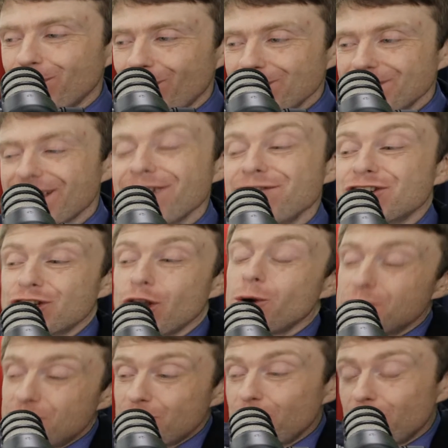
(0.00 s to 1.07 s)
they've showed
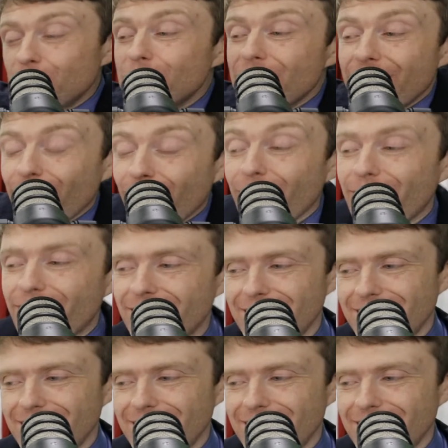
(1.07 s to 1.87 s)
you who they are.